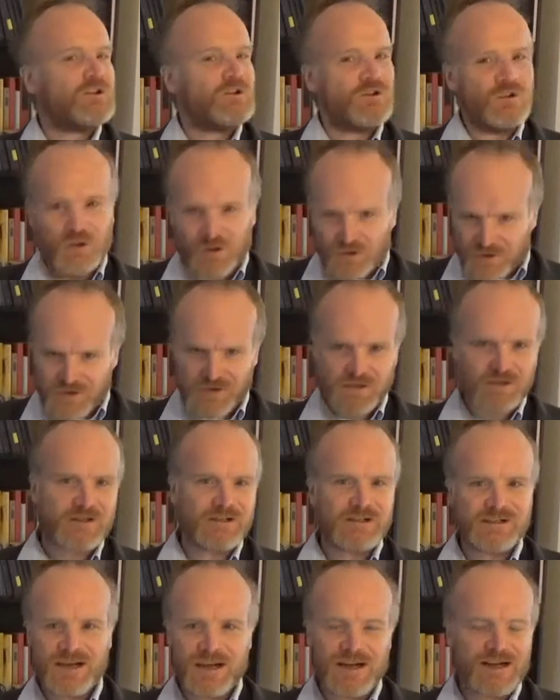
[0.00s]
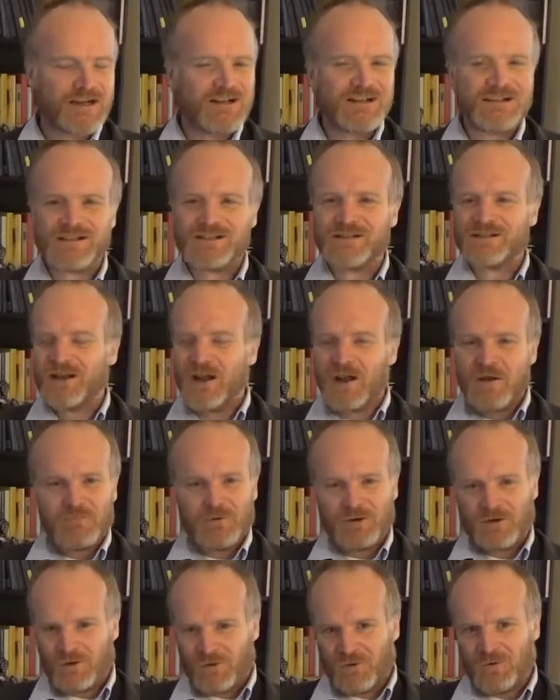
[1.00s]
not just the sentences,
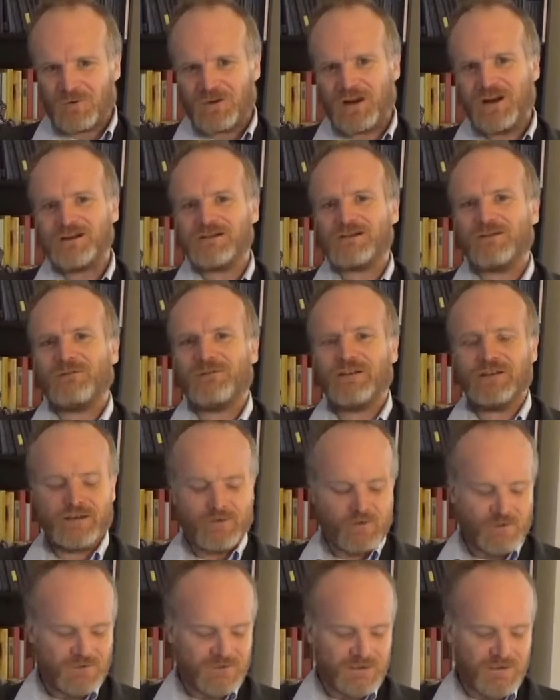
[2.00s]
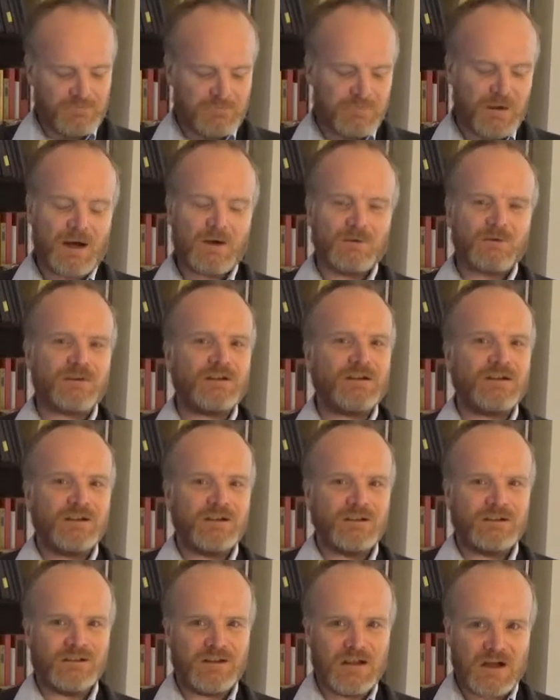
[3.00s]
but all kinds of videos about
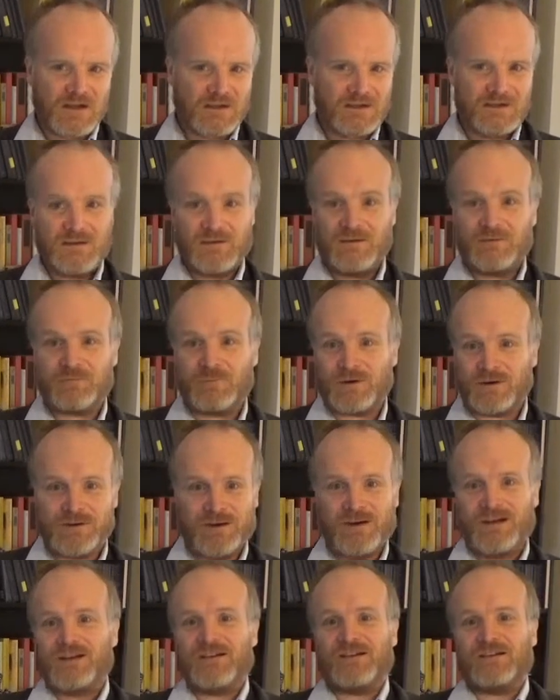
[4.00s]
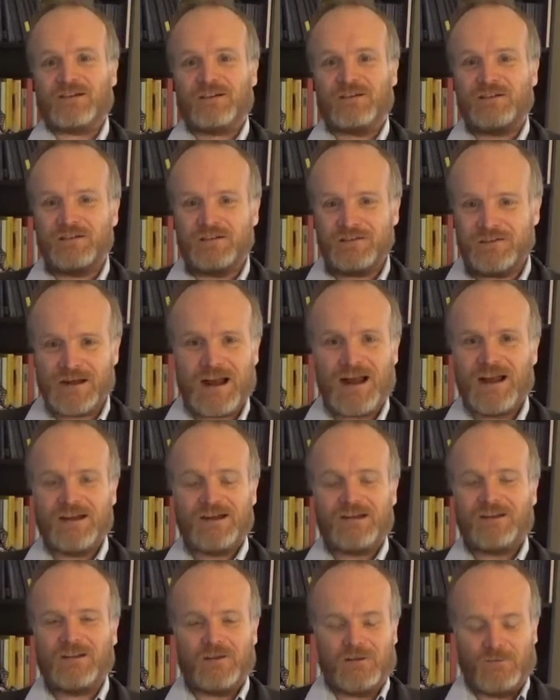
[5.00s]
that particular
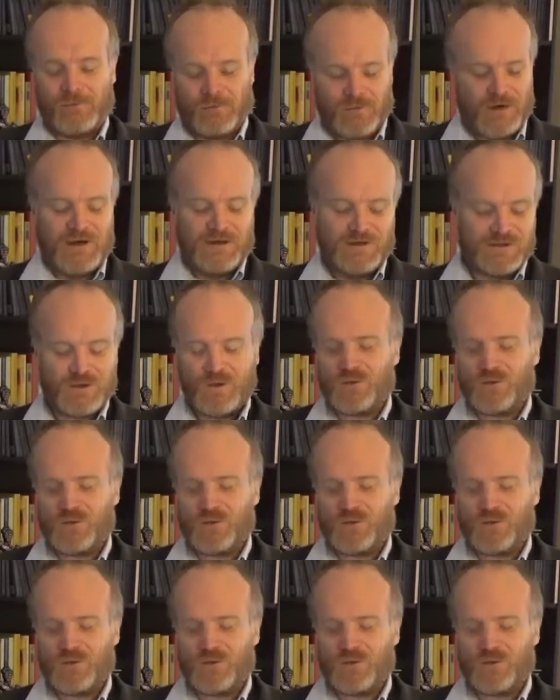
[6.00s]
dialect in French.